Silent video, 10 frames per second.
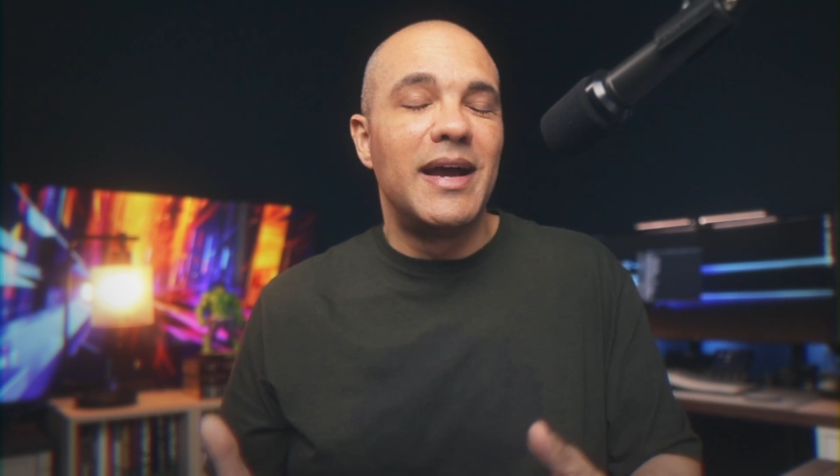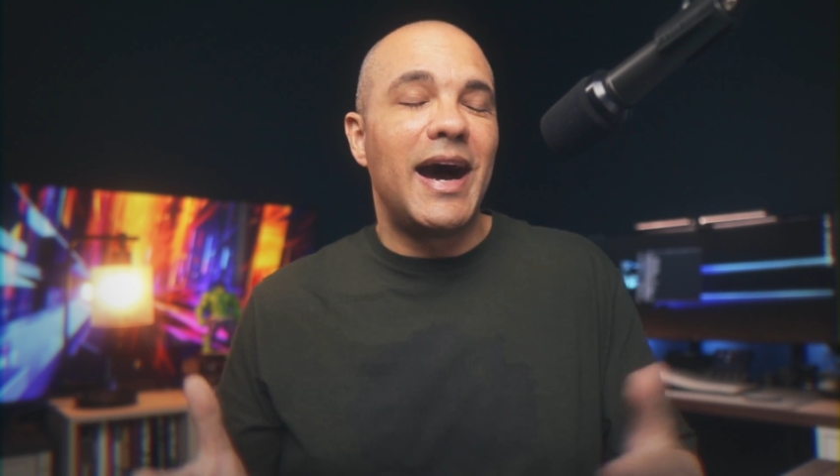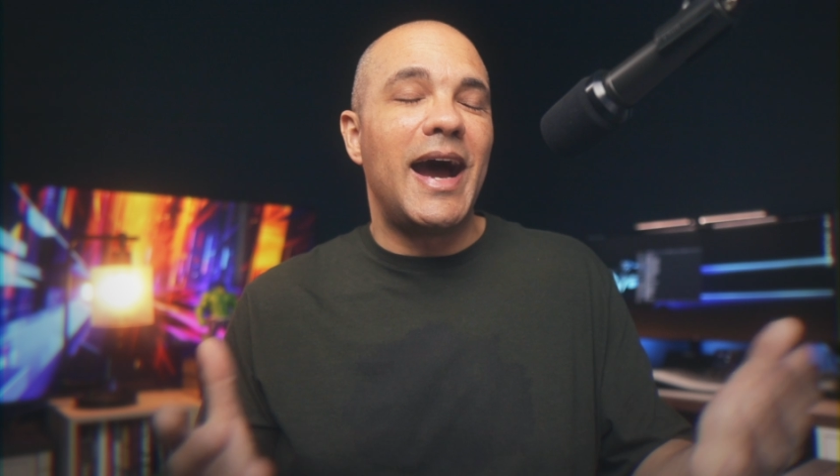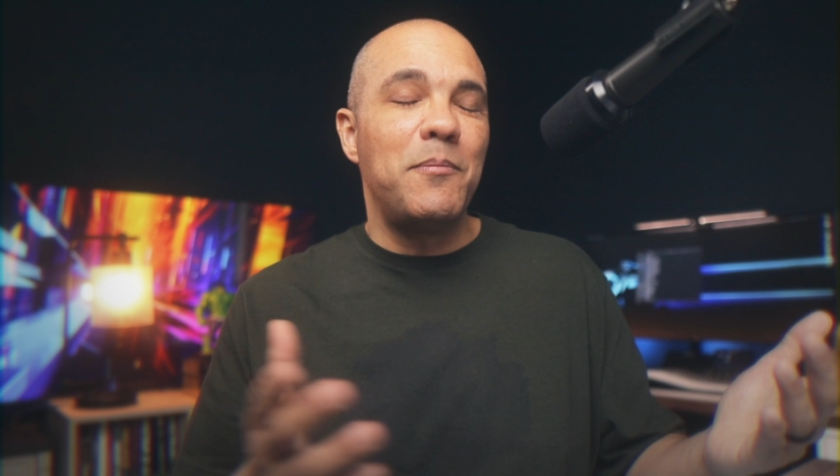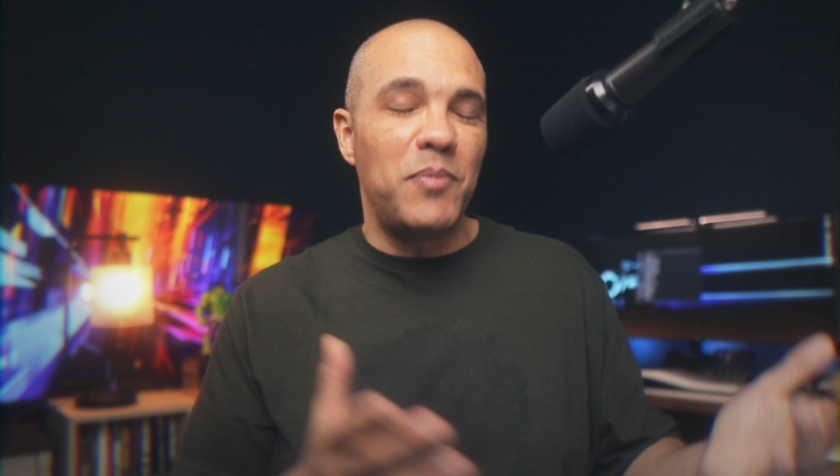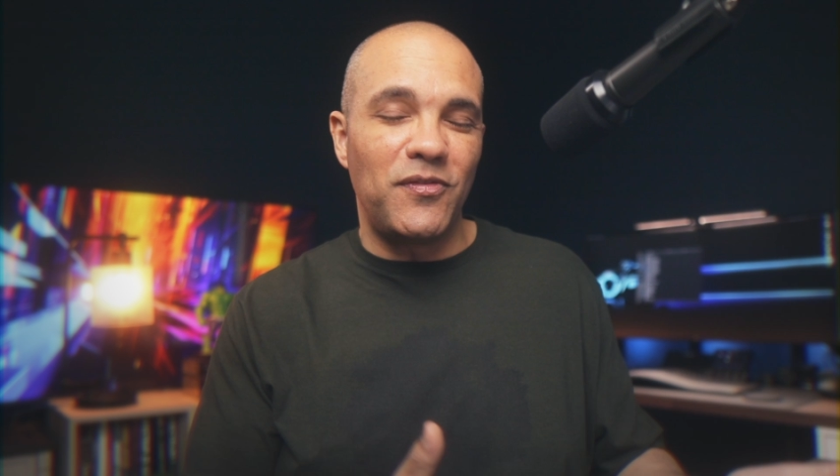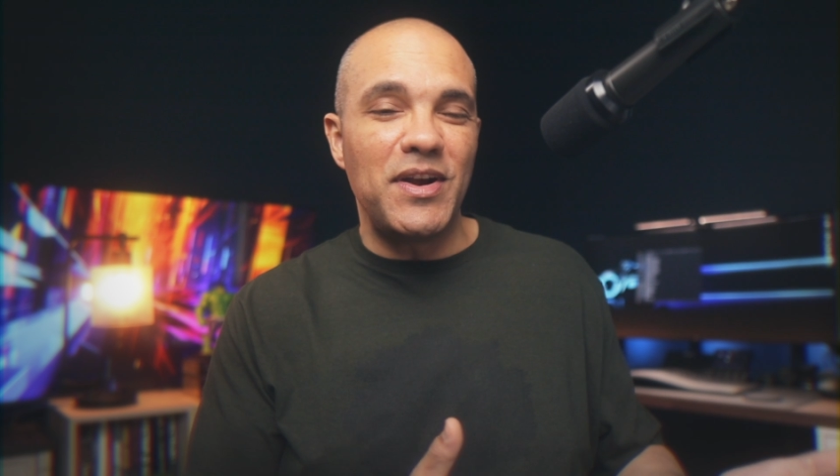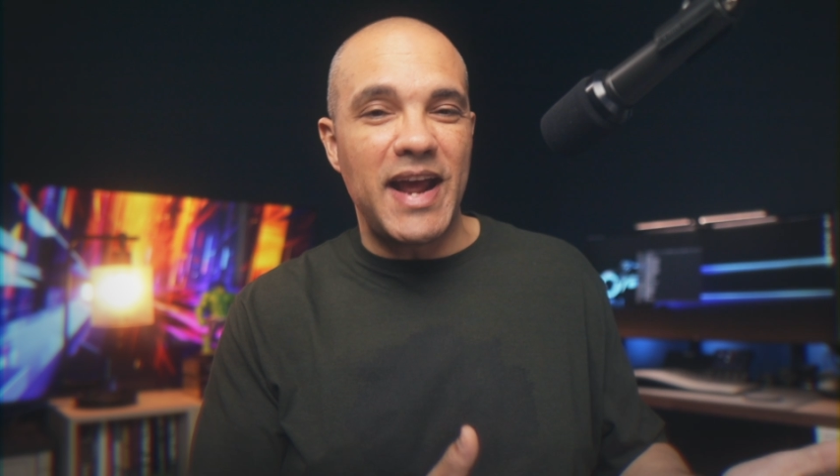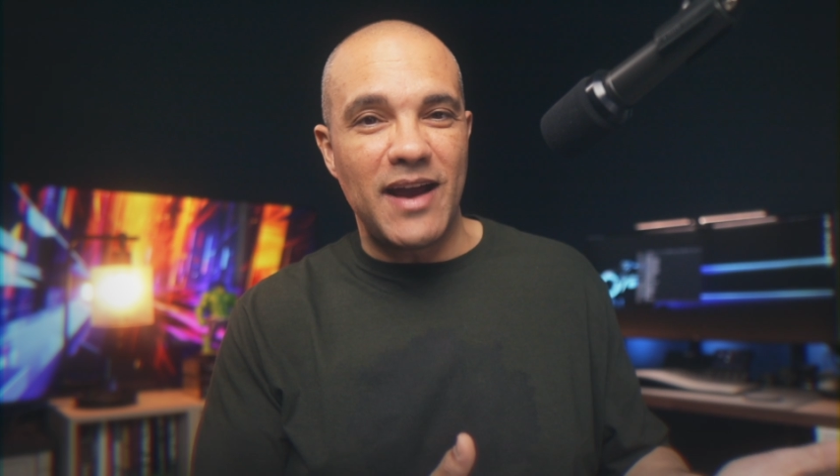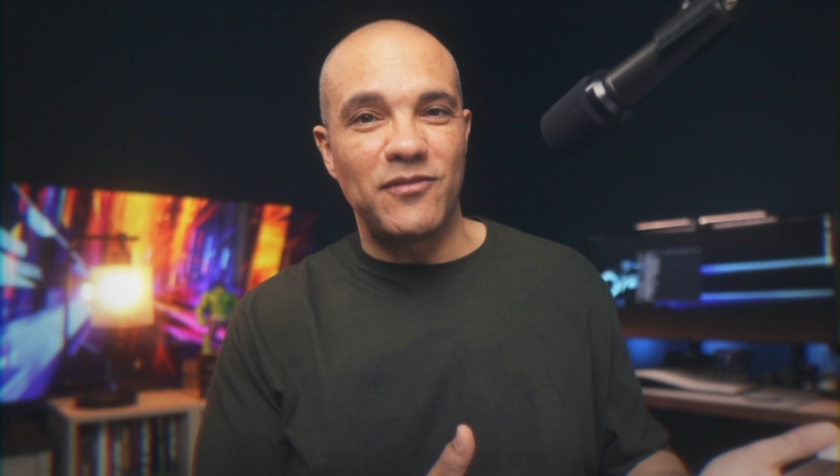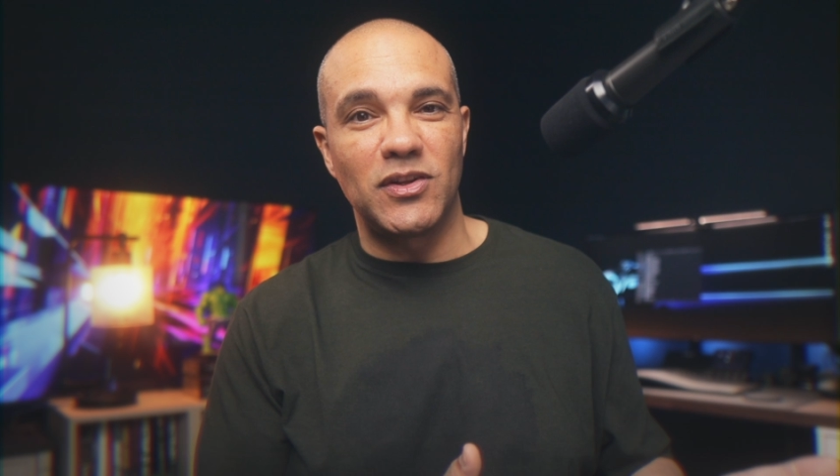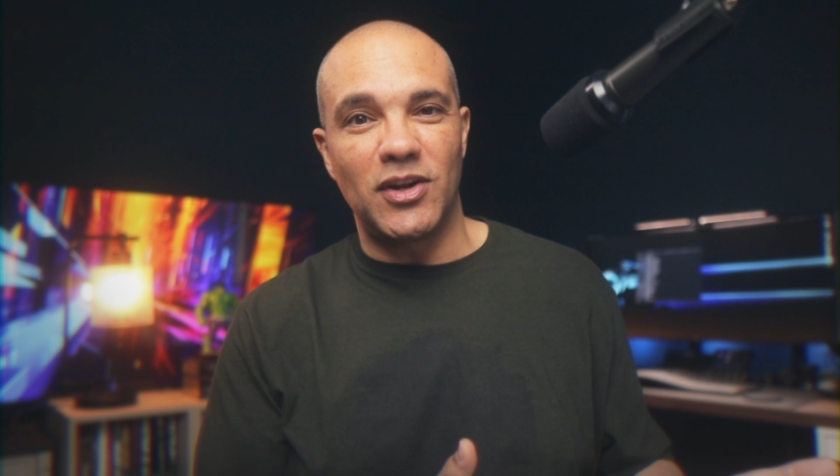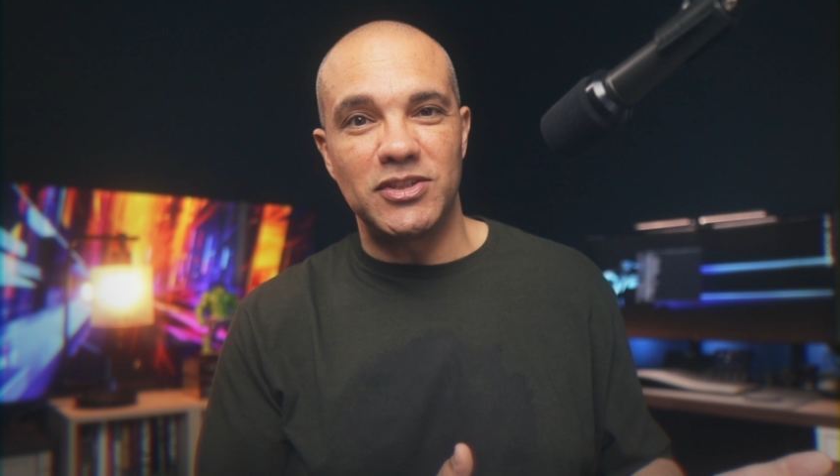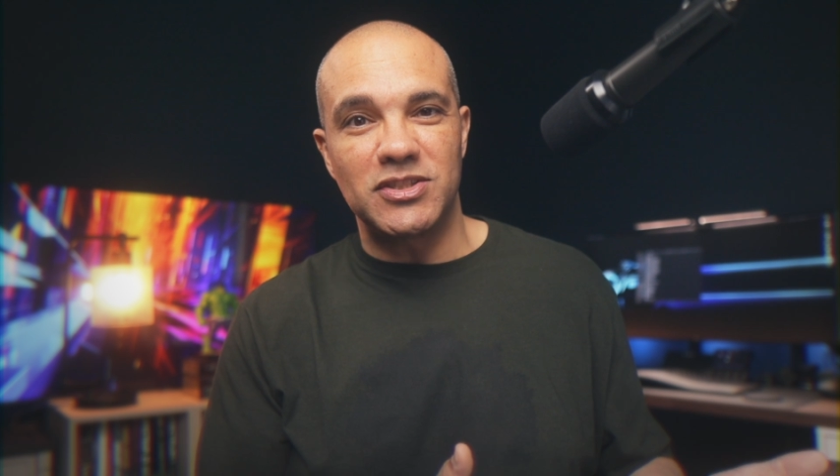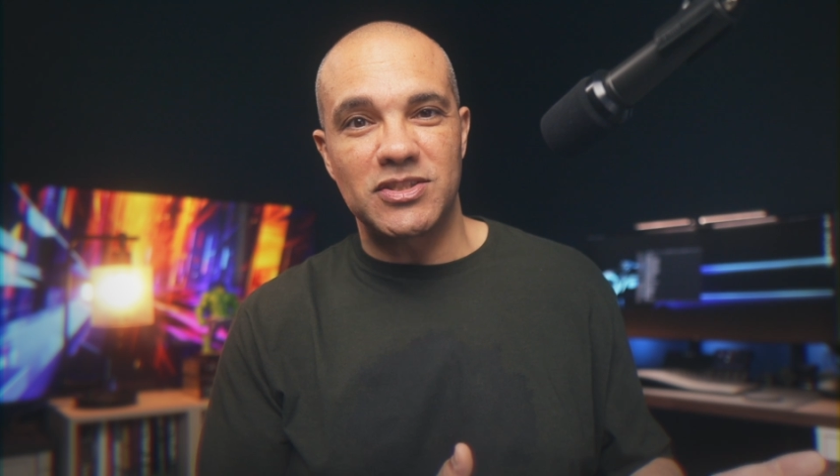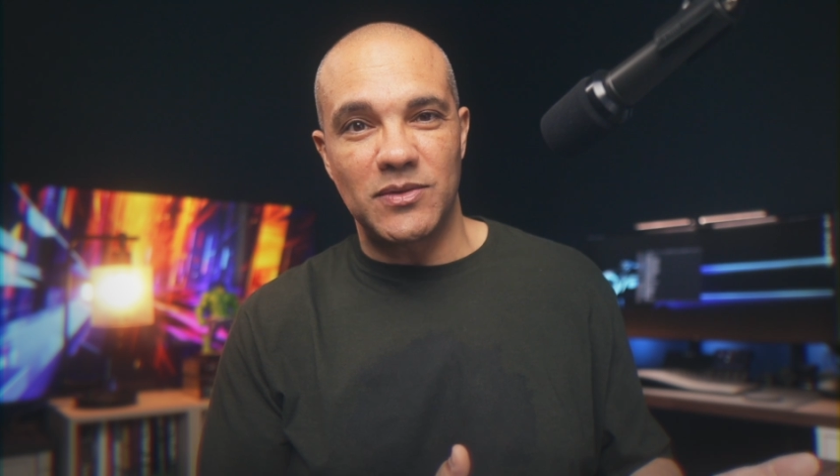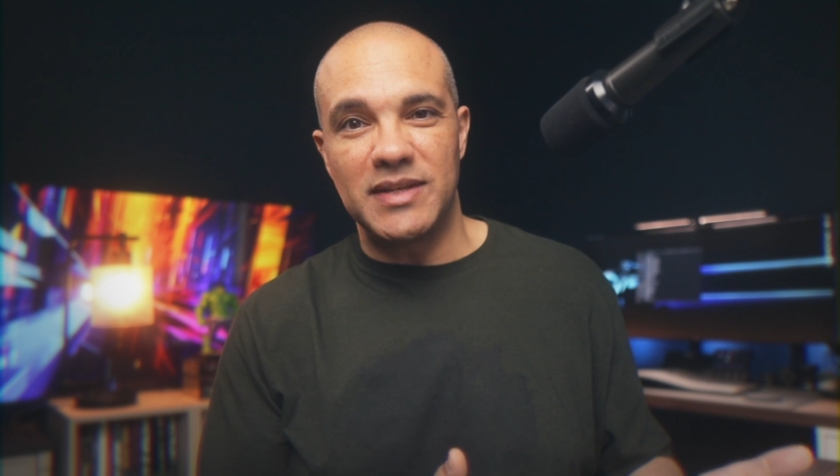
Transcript: I prefer to have the larger screen